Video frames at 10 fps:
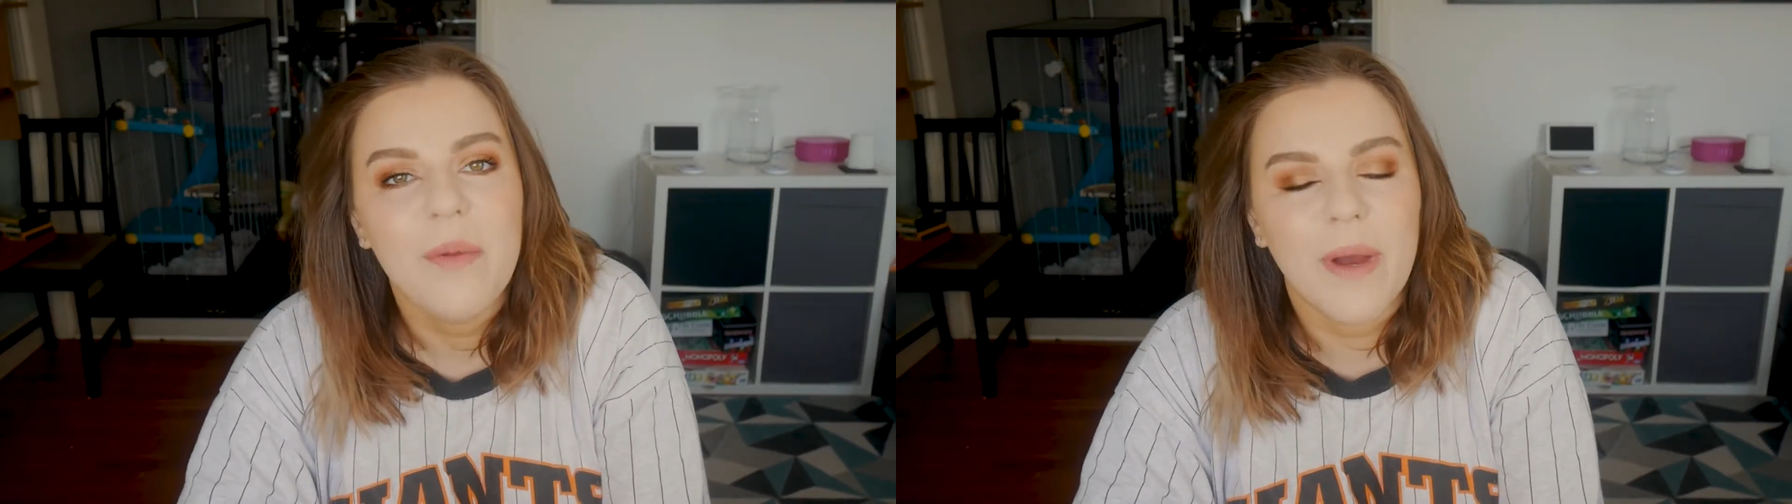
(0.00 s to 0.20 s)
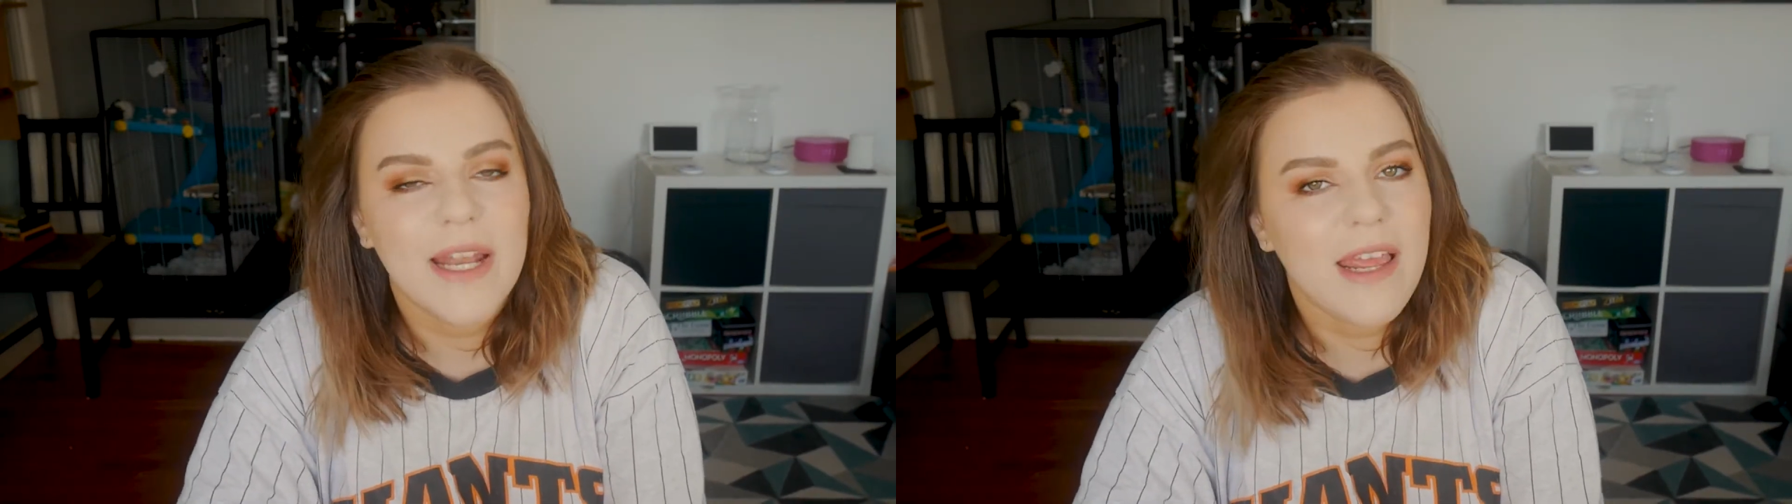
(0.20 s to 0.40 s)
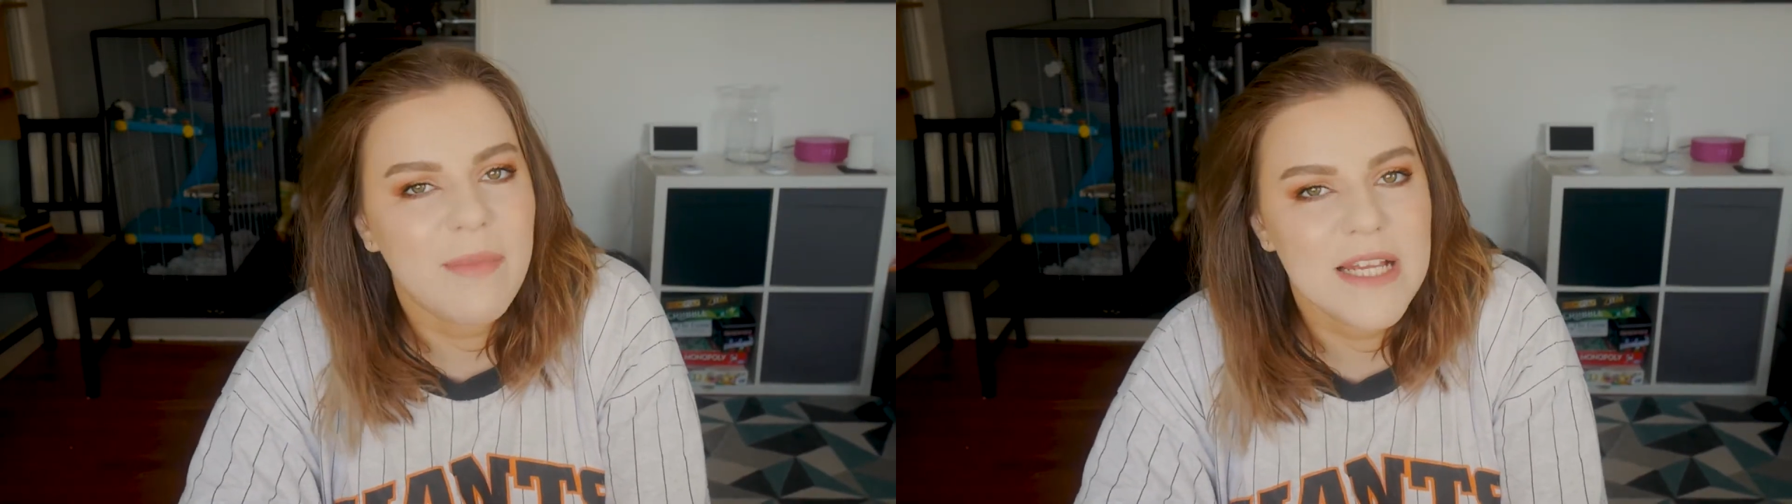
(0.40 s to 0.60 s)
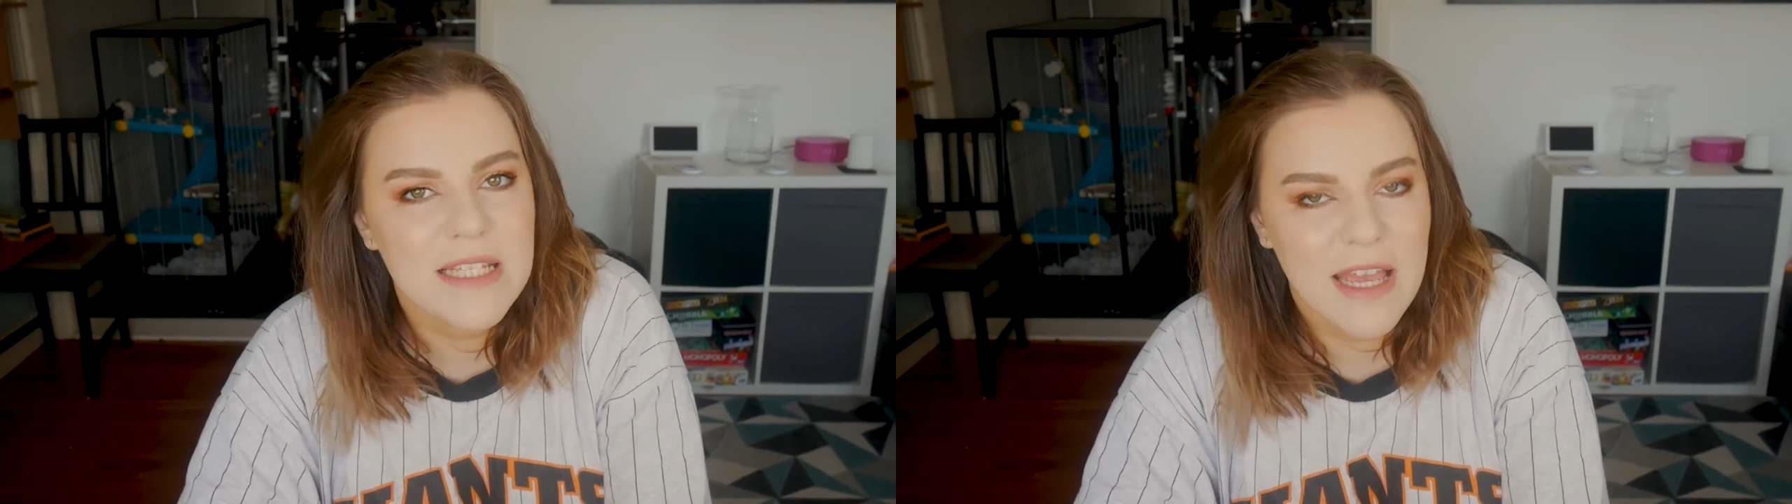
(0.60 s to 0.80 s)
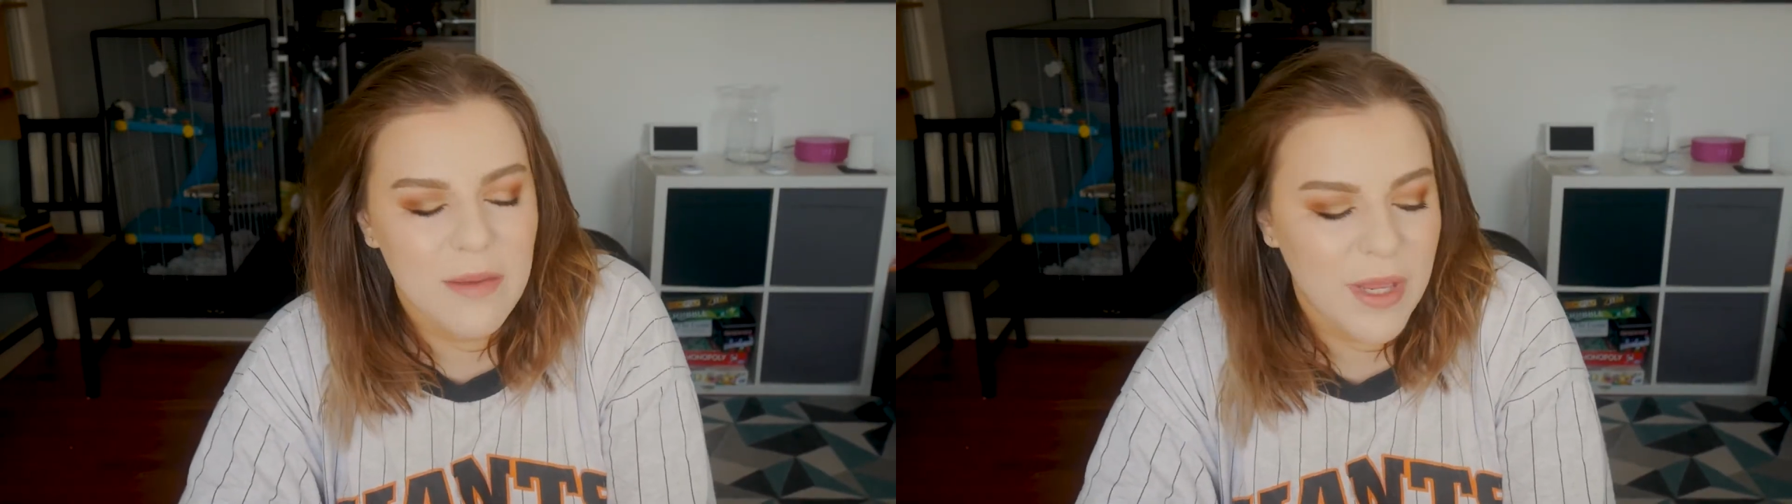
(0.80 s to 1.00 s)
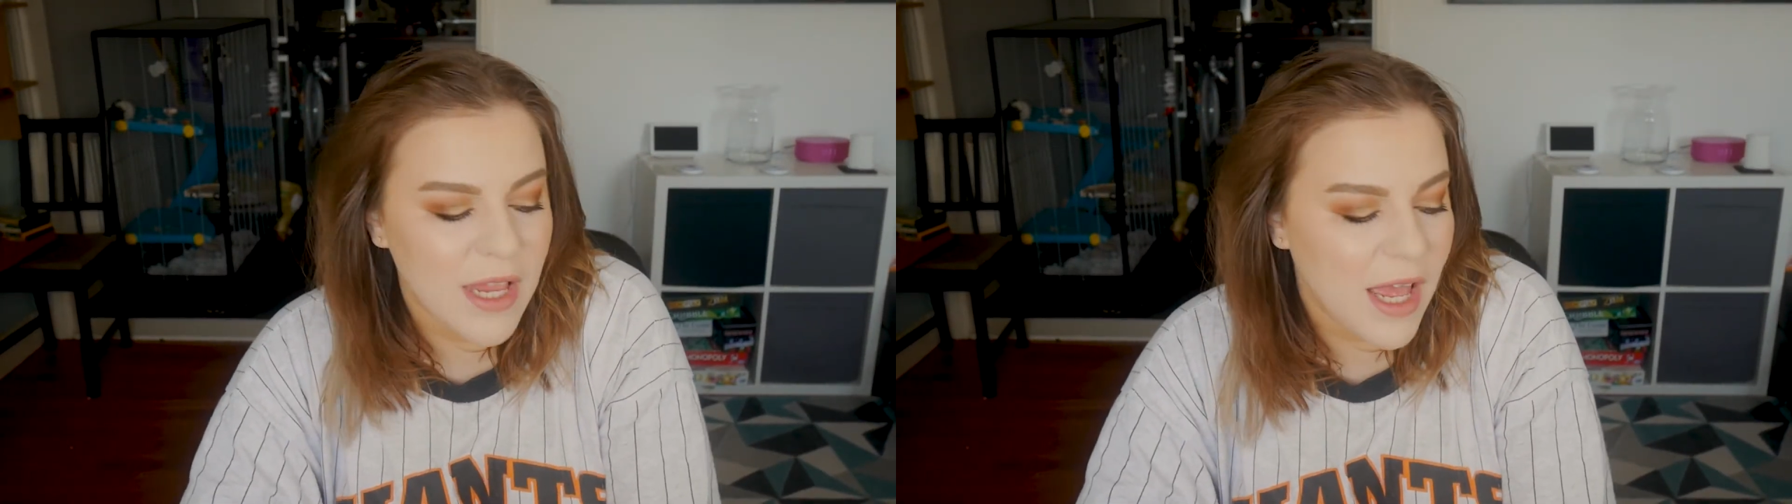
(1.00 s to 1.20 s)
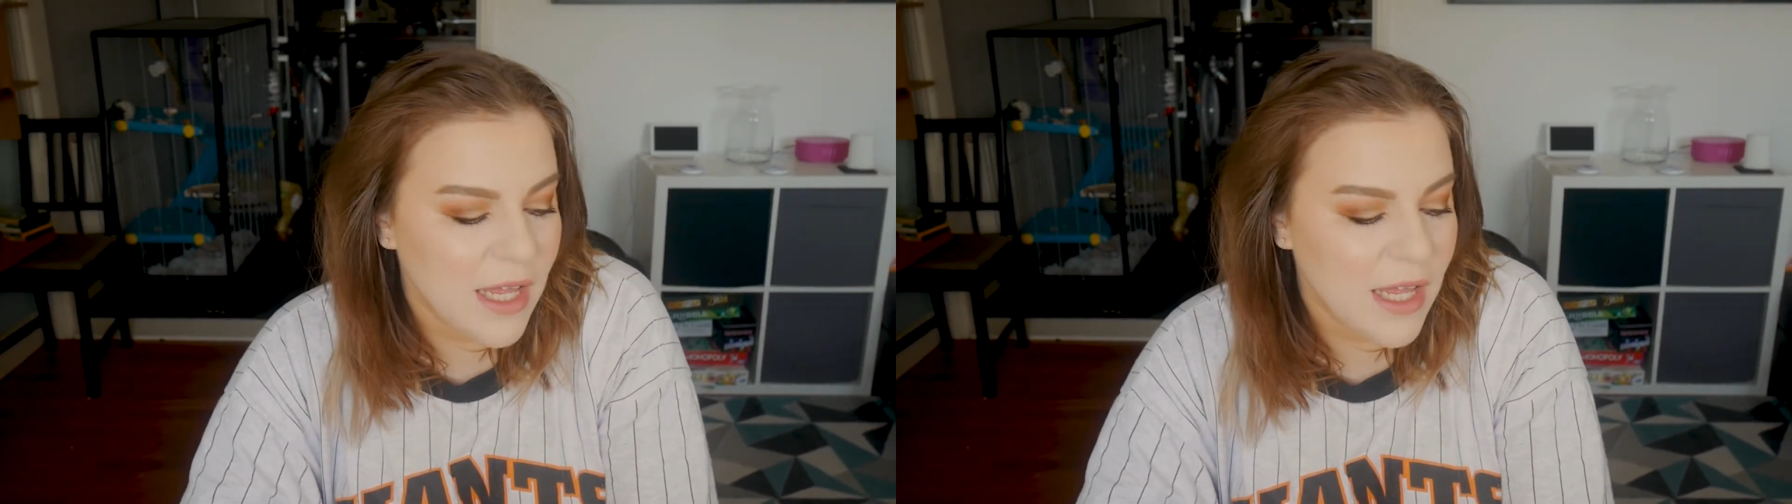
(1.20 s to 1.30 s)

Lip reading: my name is Amy,